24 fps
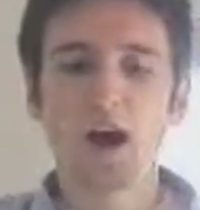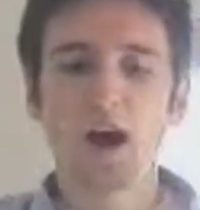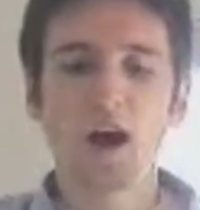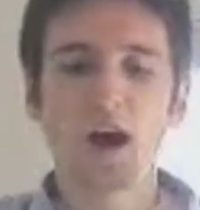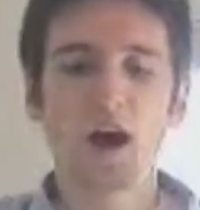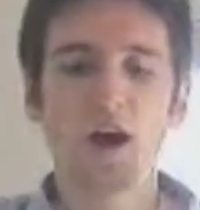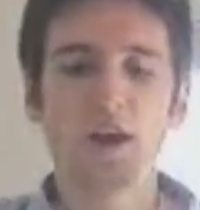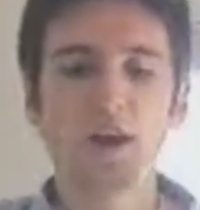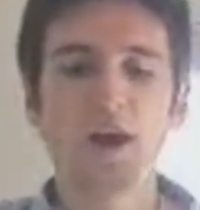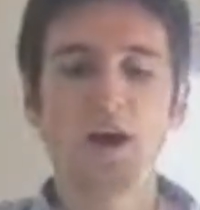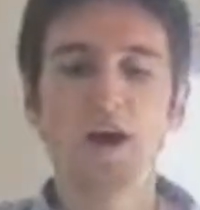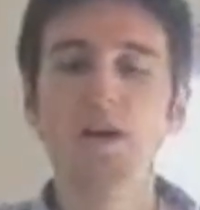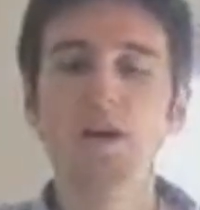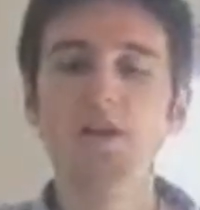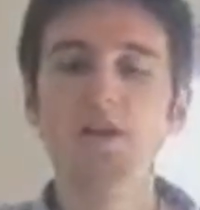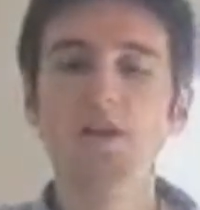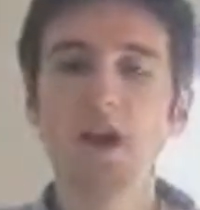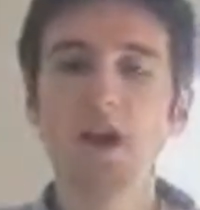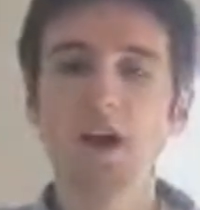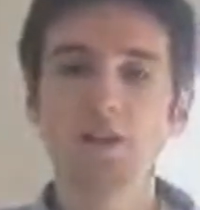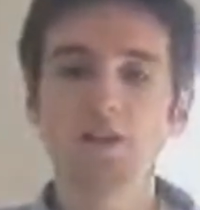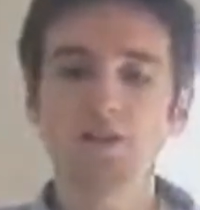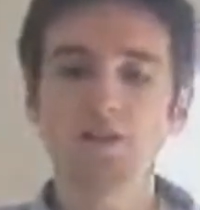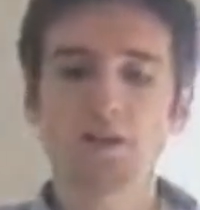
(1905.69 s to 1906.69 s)
Now on the
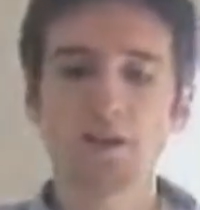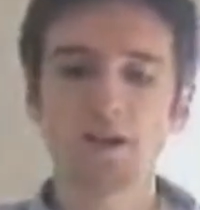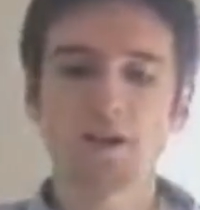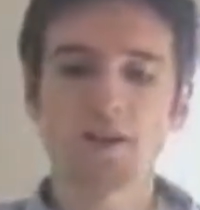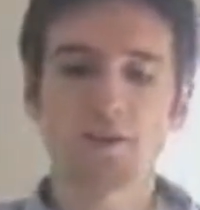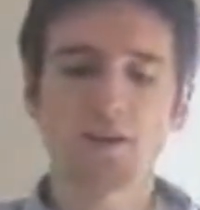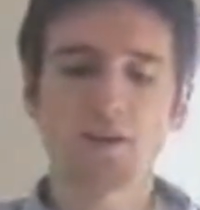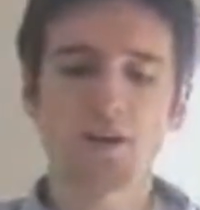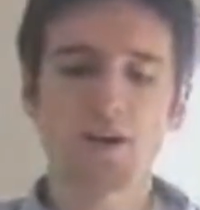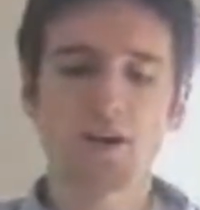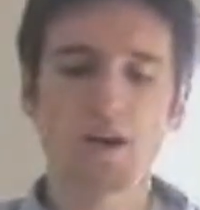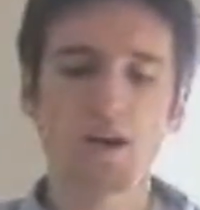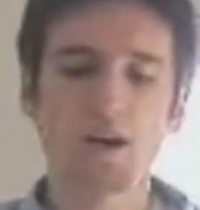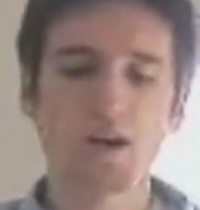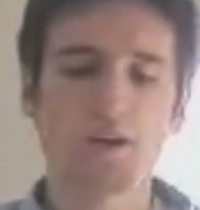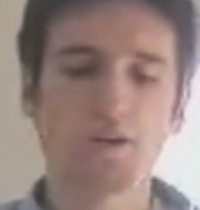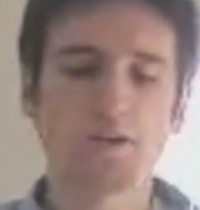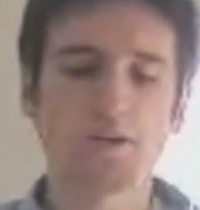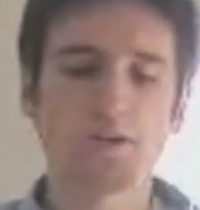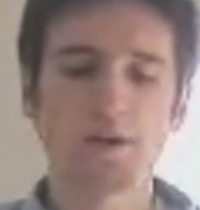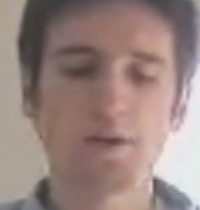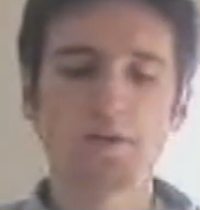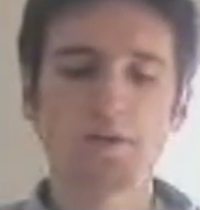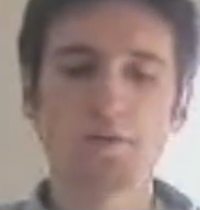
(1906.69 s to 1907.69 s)
other side of the card you
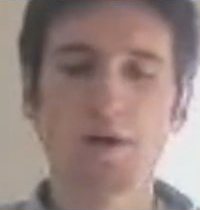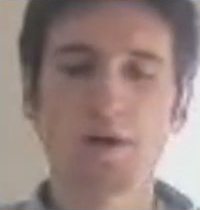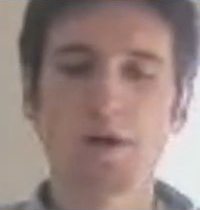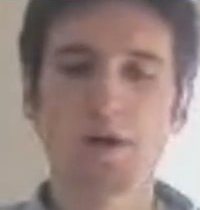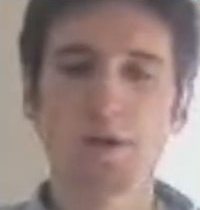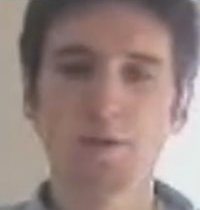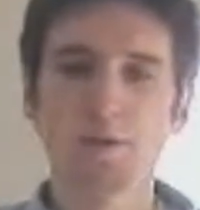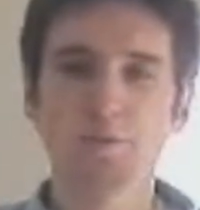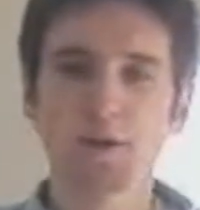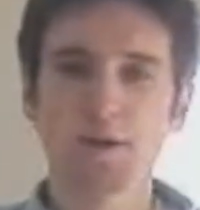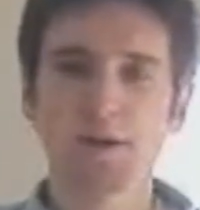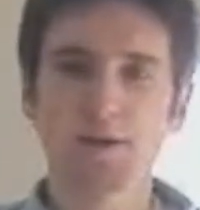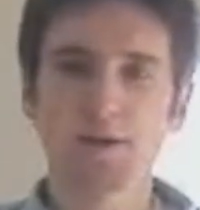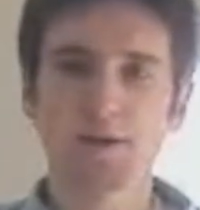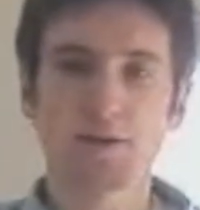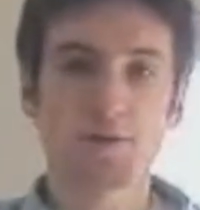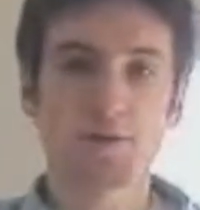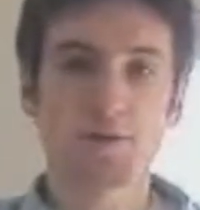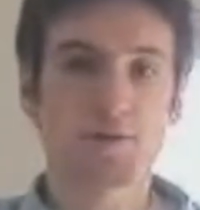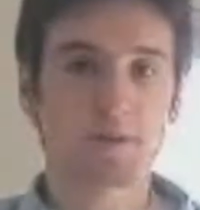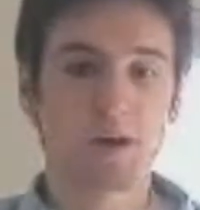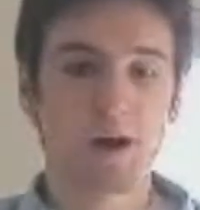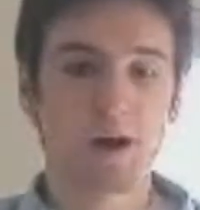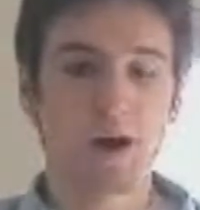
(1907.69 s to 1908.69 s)
want to run a piece of
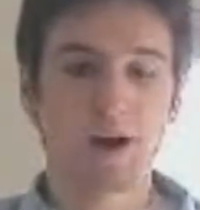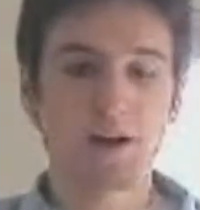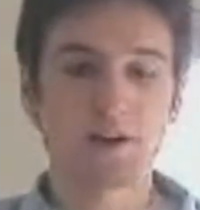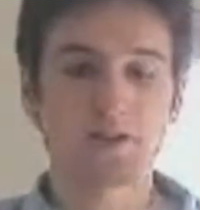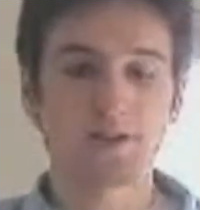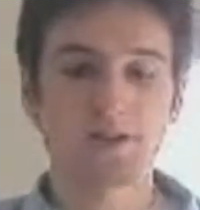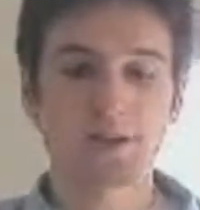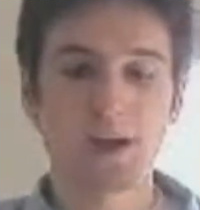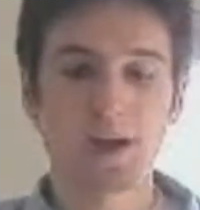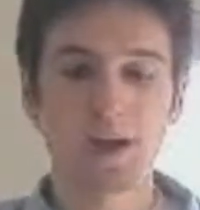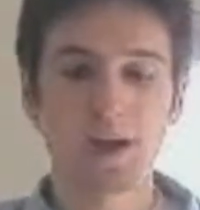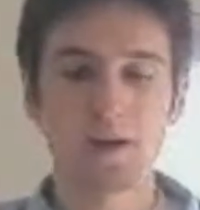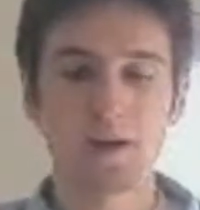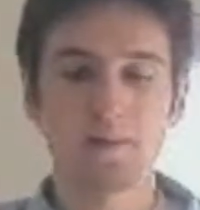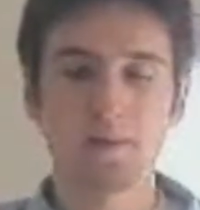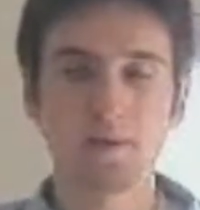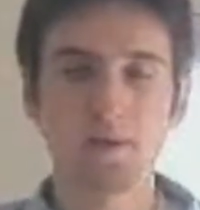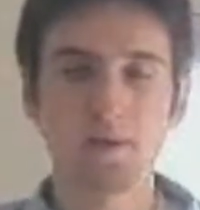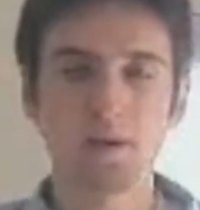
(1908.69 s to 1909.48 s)
Scotch tape,